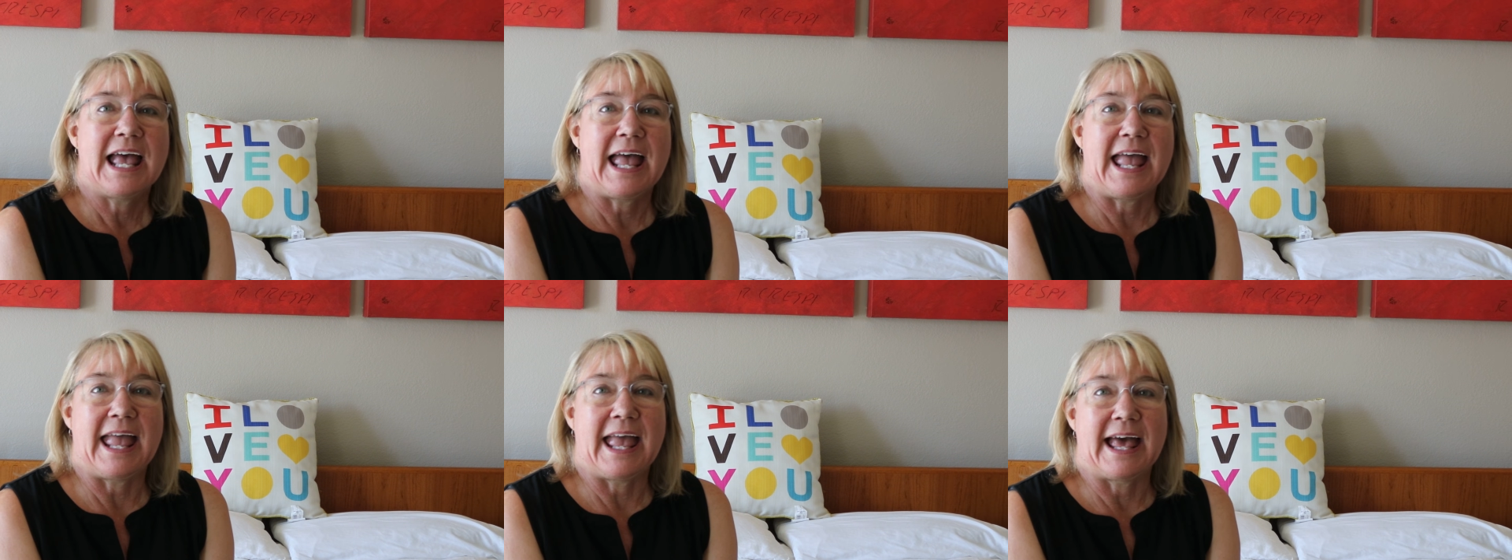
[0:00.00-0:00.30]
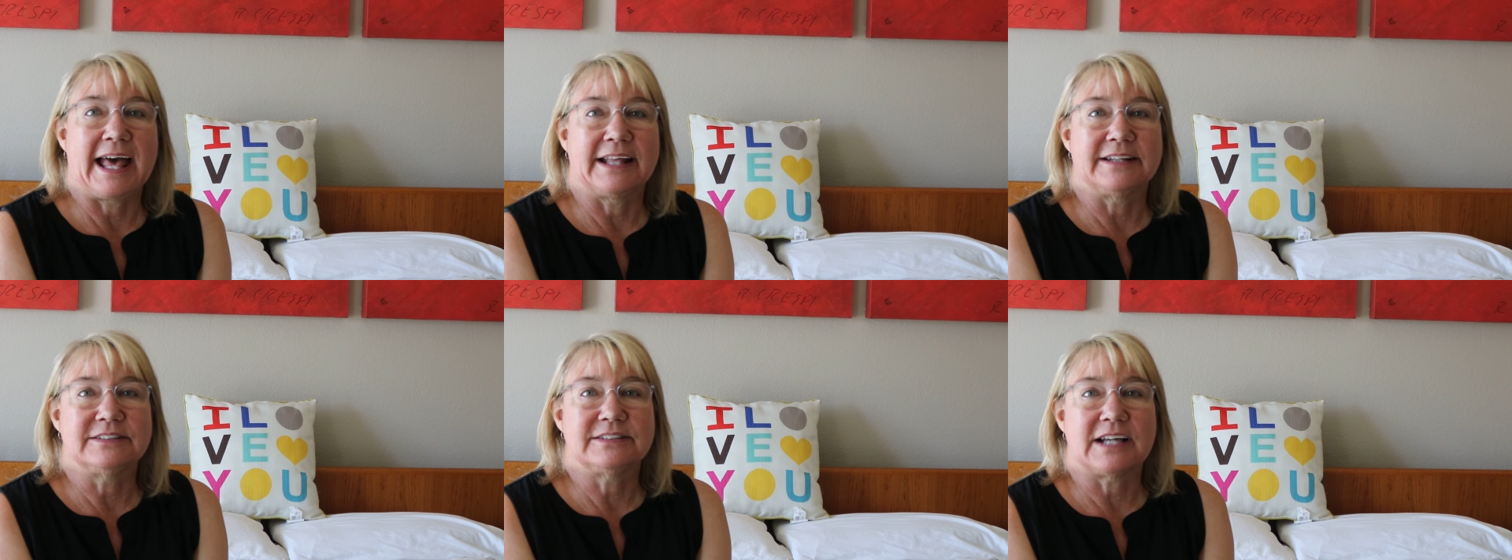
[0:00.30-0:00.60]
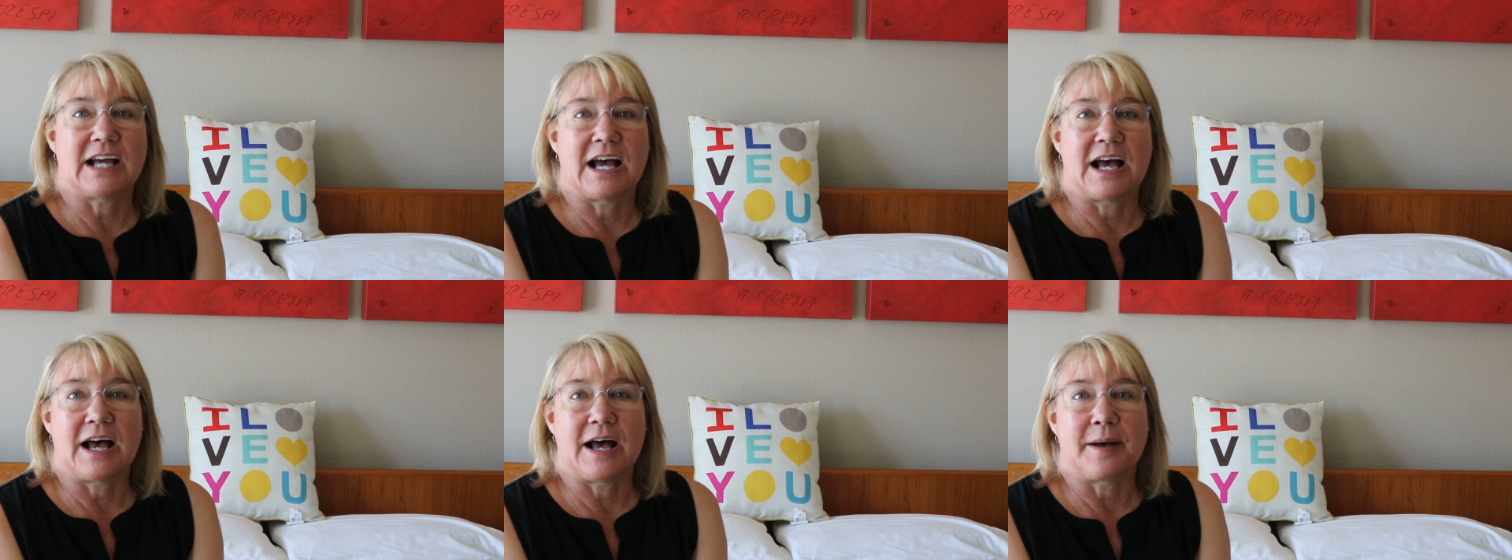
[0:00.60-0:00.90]
and
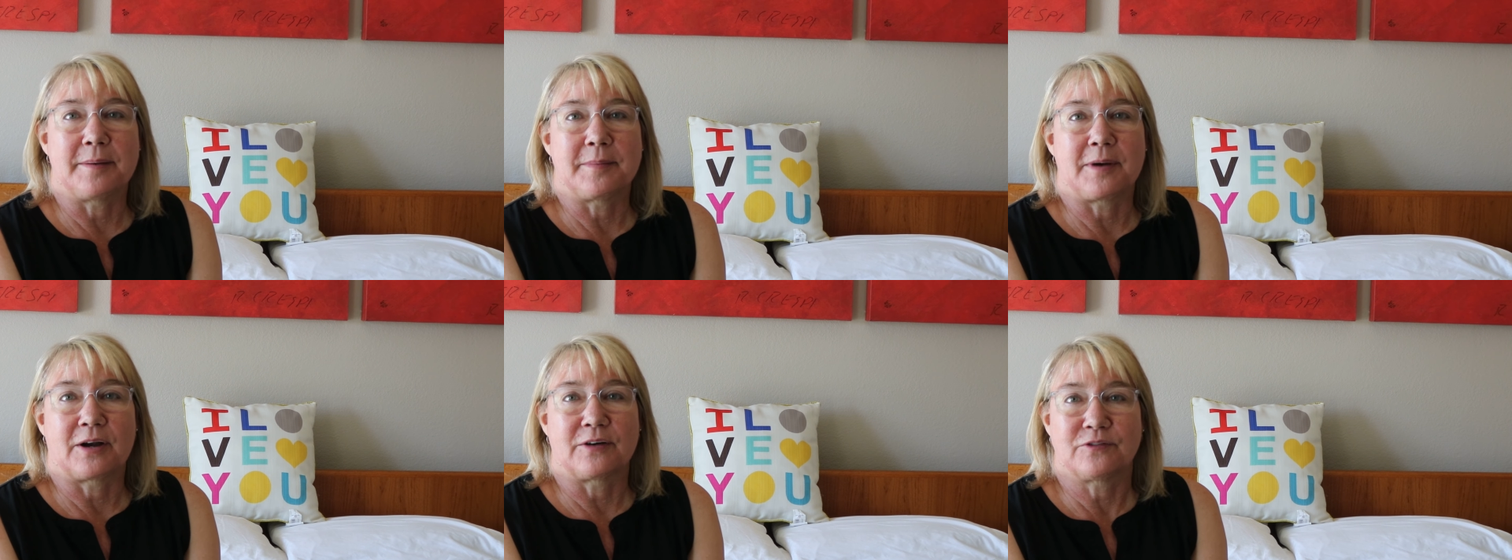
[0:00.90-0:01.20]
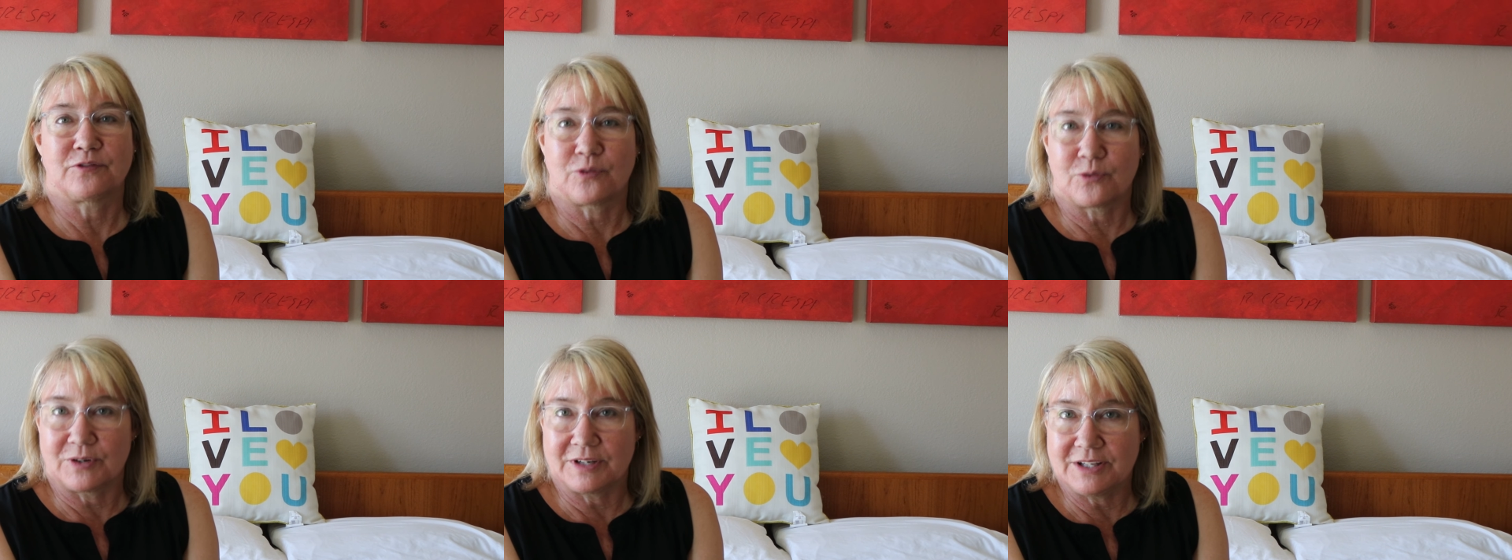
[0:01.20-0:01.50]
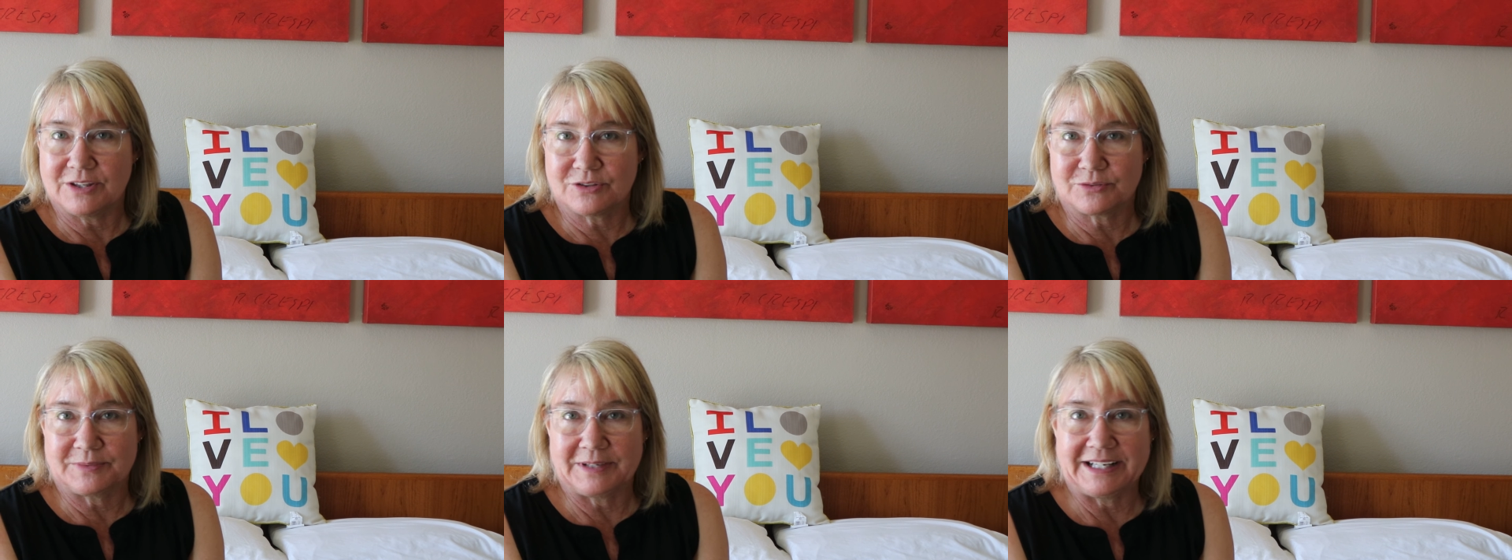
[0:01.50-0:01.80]
our
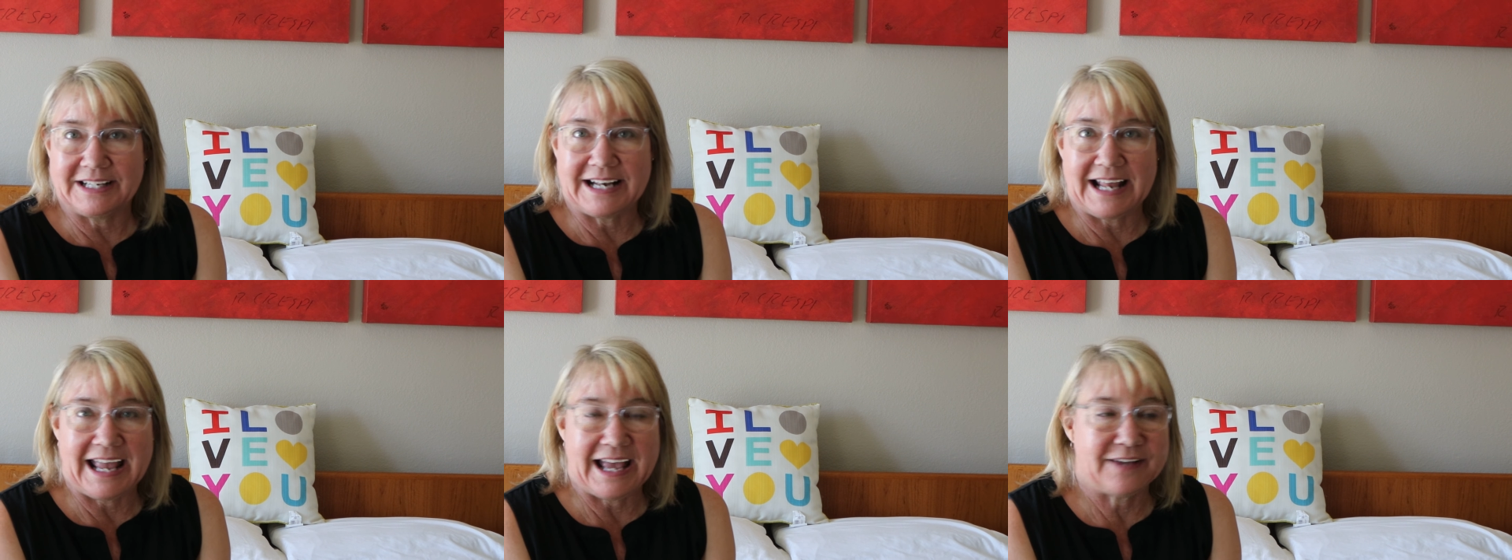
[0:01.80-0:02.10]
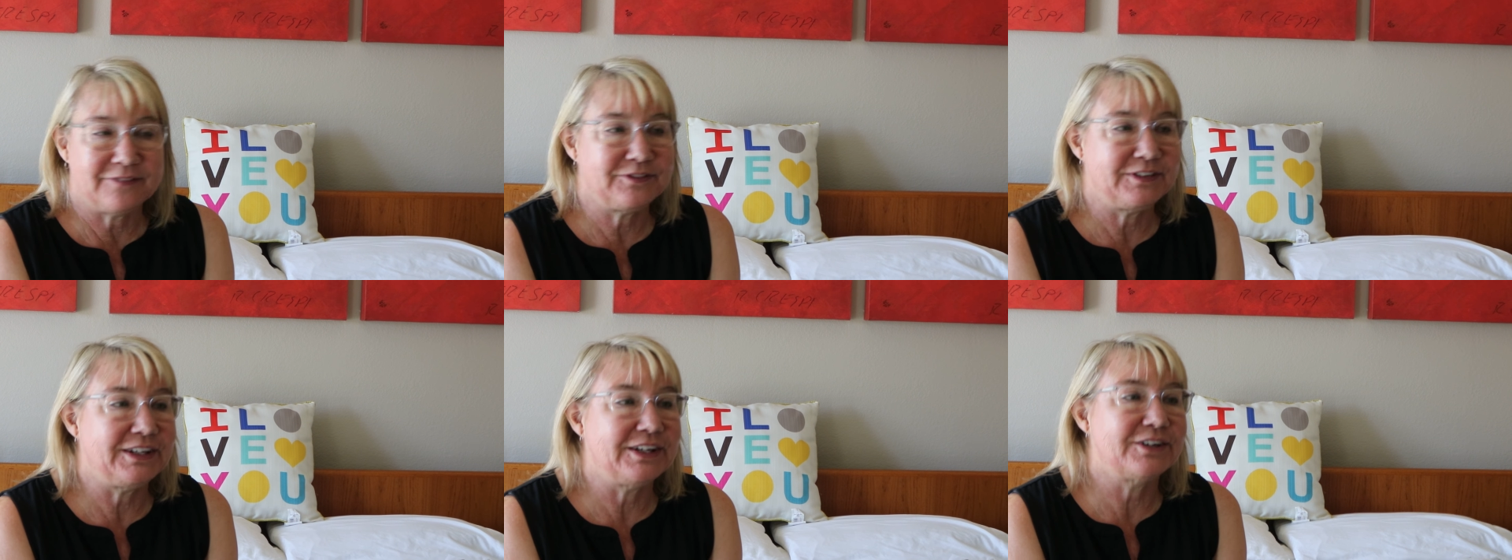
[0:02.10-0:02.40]
43 and a half